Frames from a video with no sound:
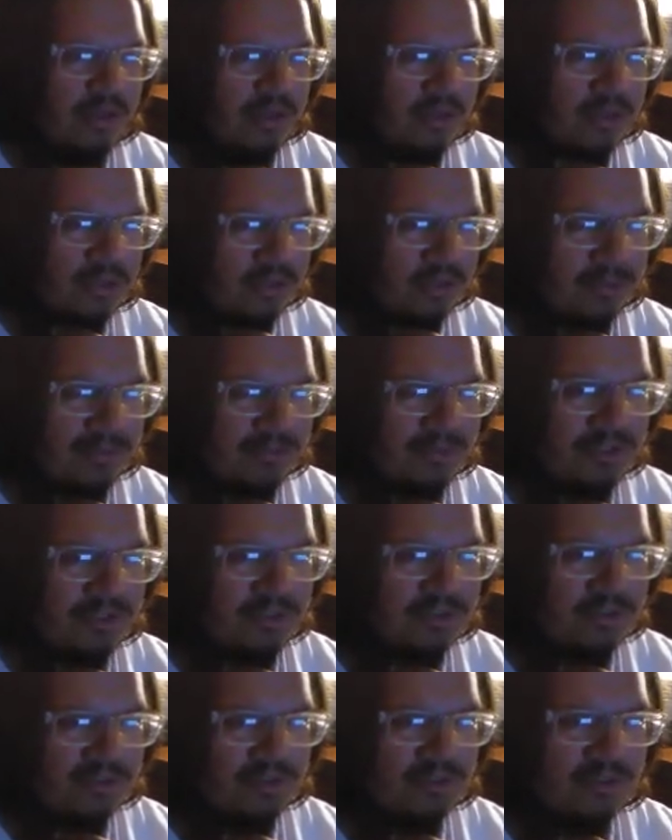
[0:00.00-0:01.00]

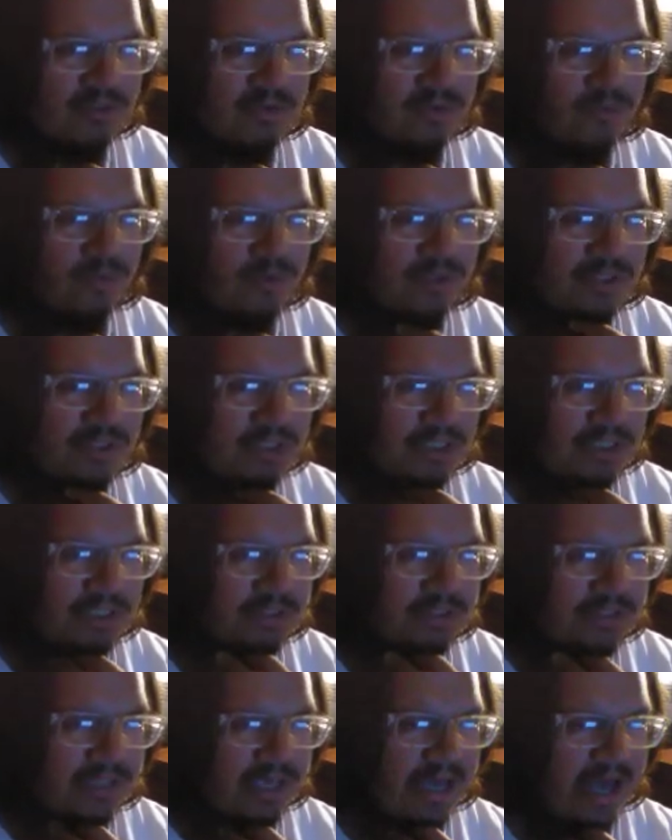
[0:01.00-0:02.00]
Glimpses of what he
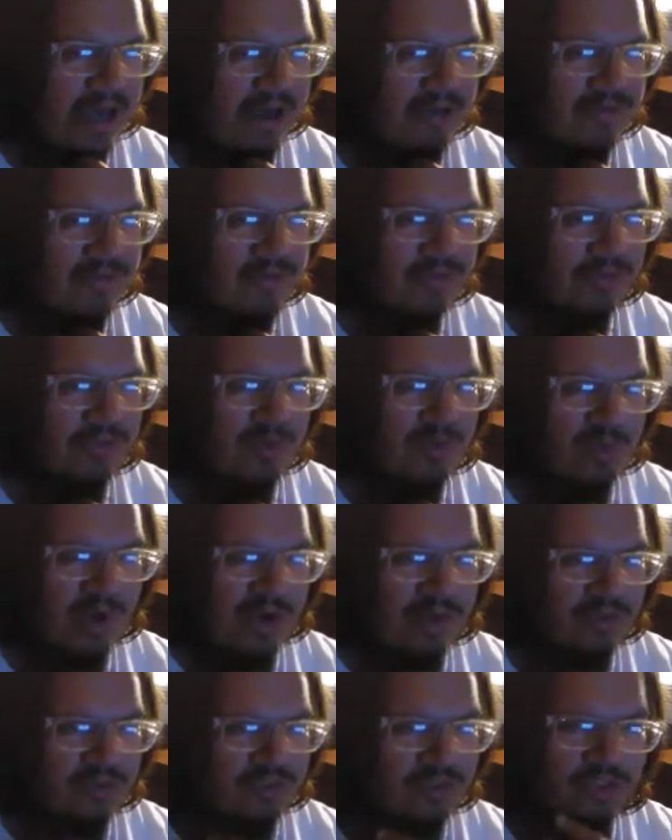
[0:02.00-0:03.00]
is having
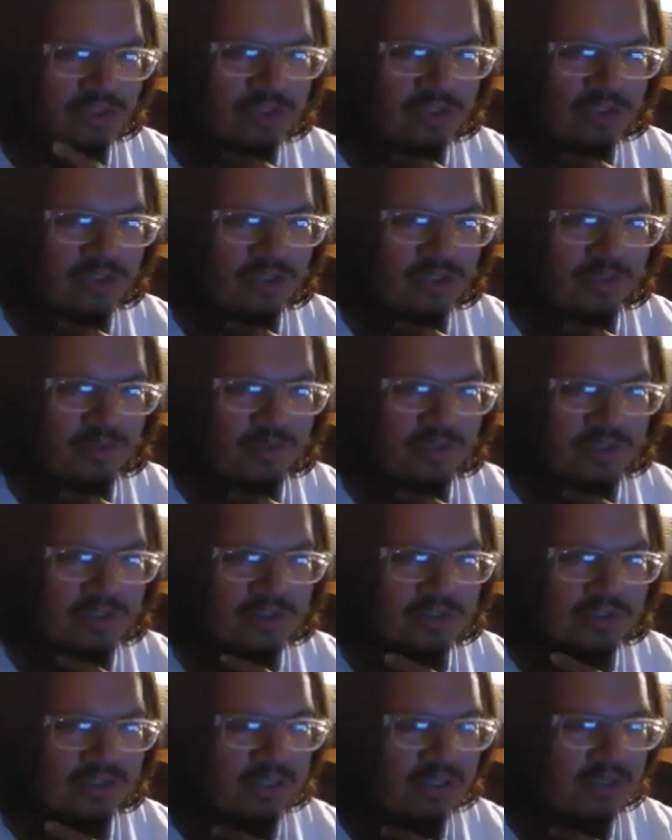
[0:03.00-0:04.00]
throughout his journey with
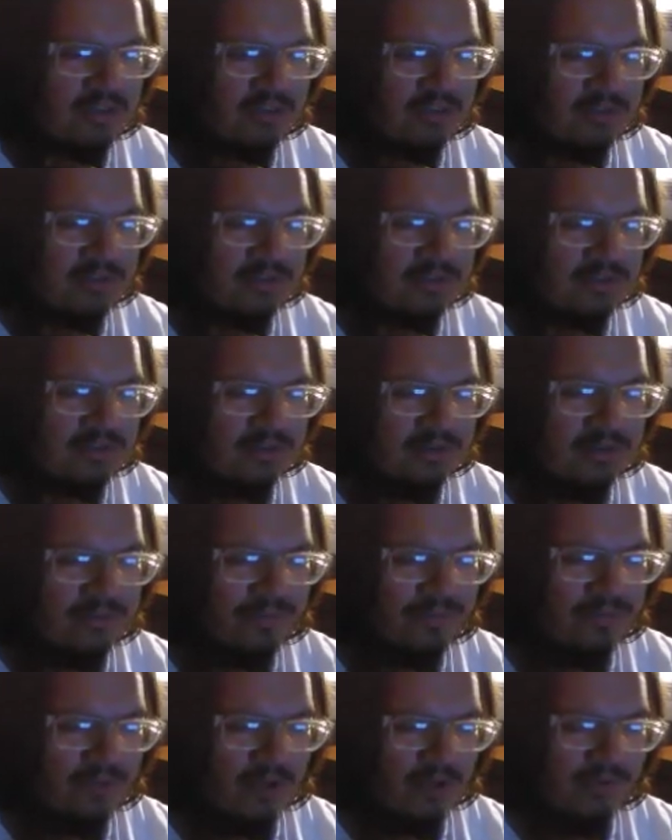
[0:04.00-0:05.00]
his killings,
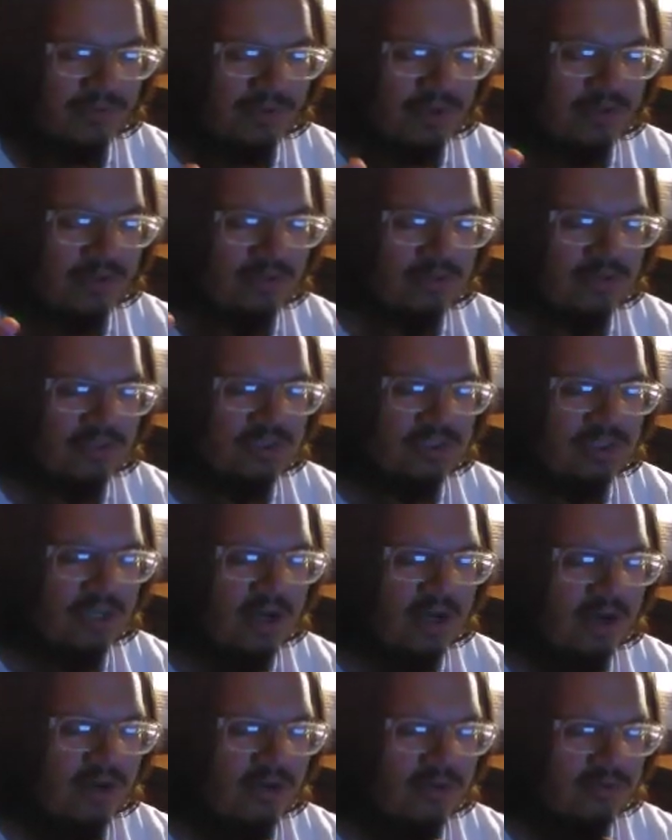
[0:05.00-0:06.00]
of killing the
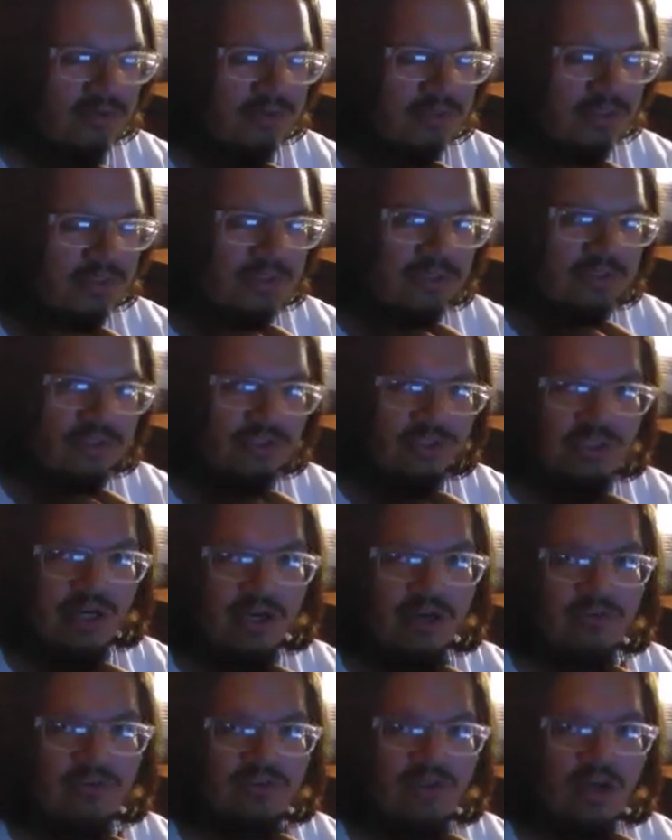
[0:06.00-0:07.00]
child in the
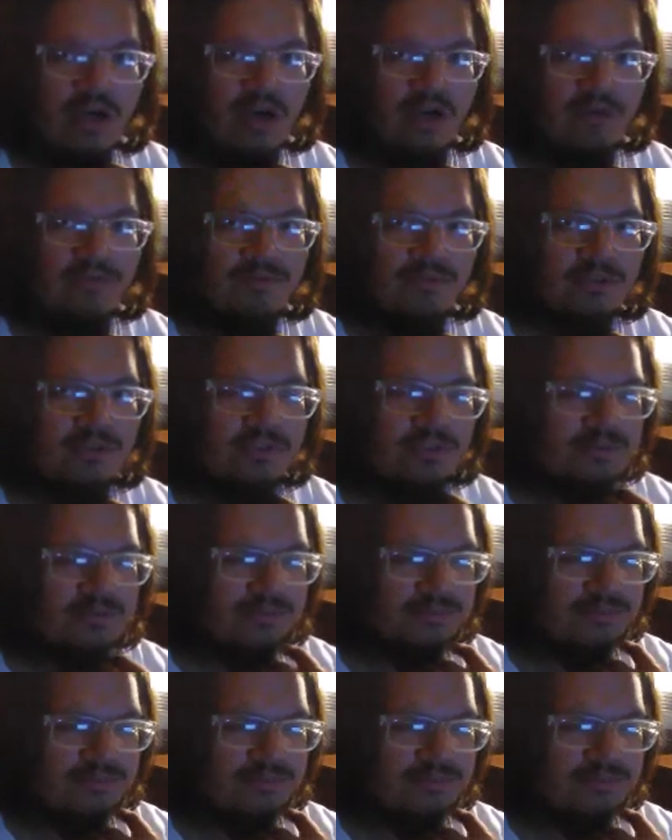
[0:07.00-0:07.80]
sheriff's office,